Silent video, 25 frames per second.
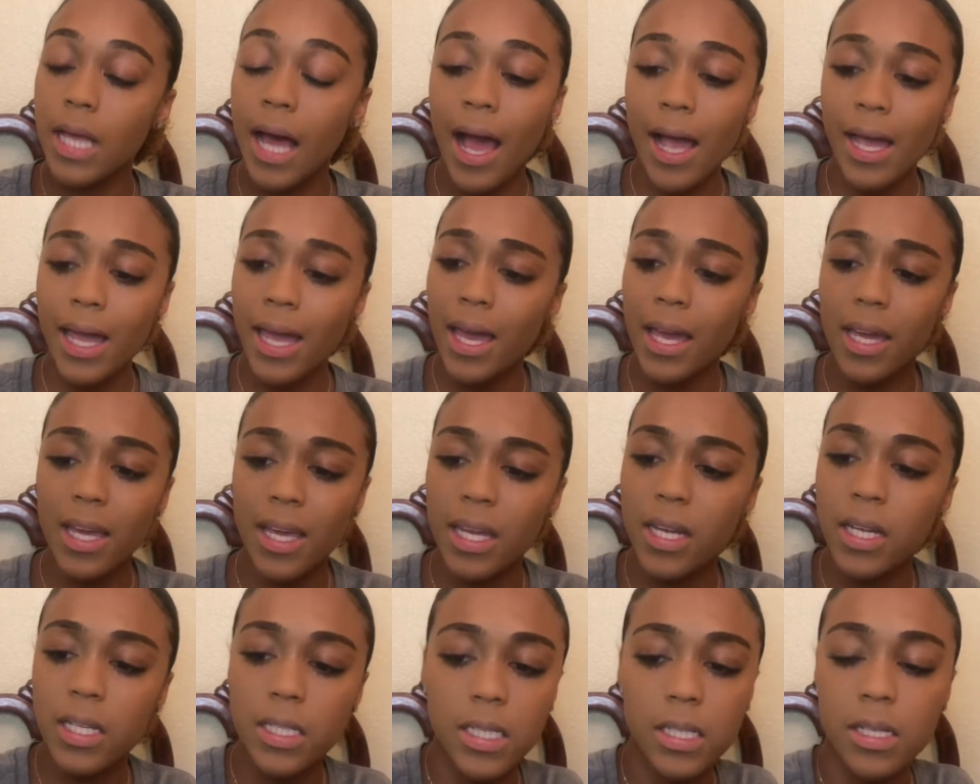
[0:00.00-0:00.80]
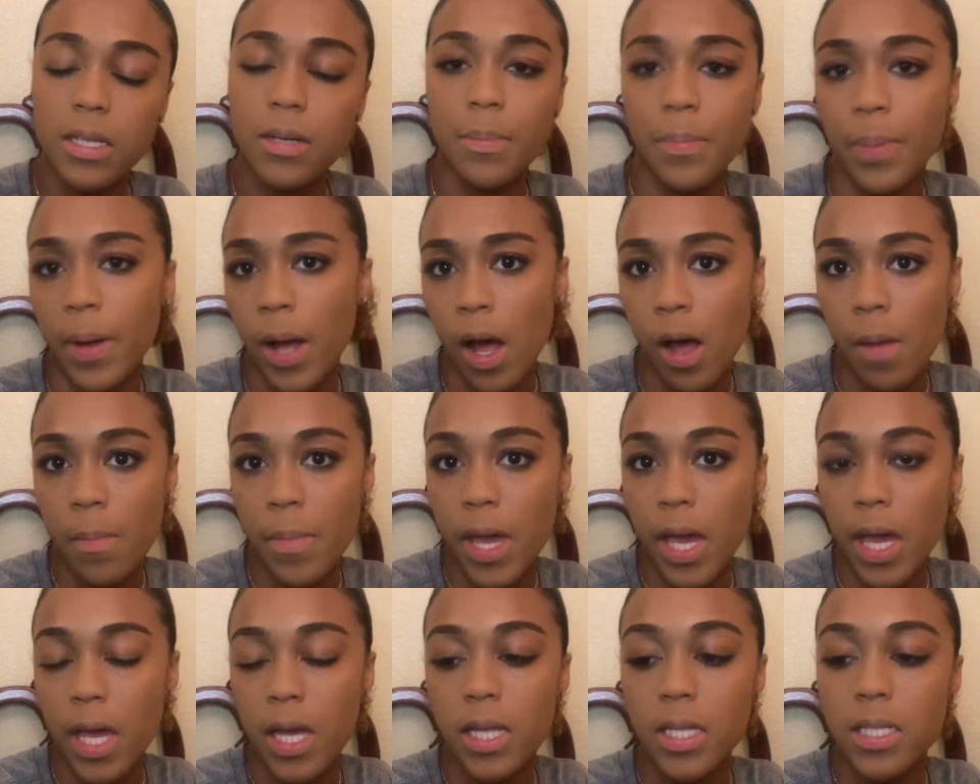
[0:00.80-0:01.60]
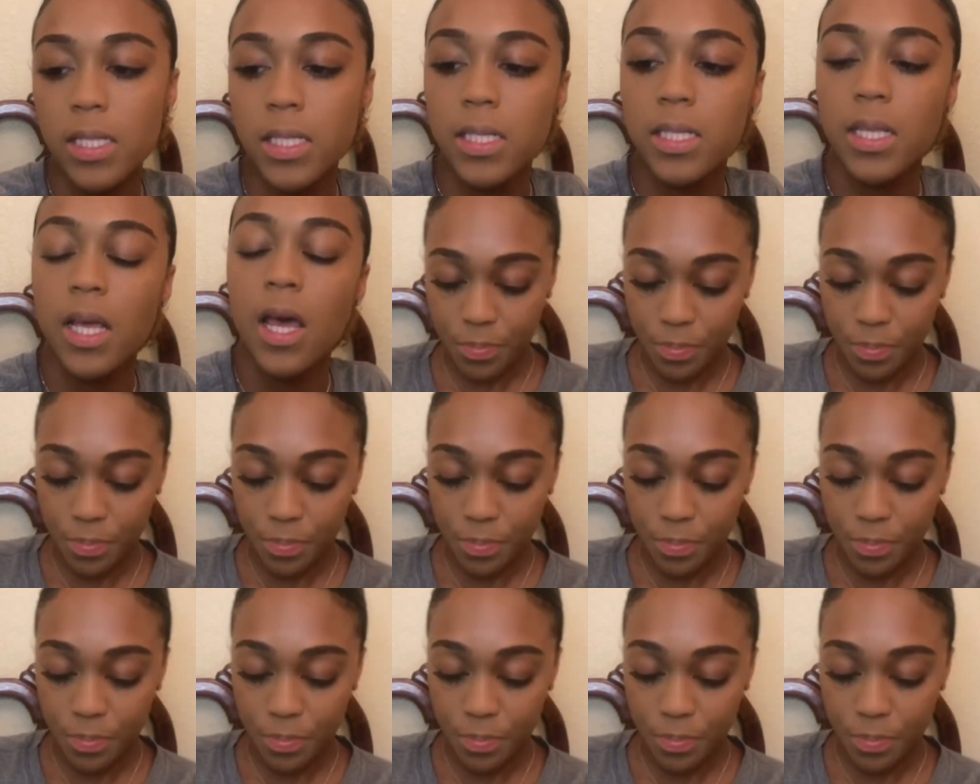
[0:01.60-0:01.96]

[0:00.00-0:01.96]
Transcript: I can't get into them pomades.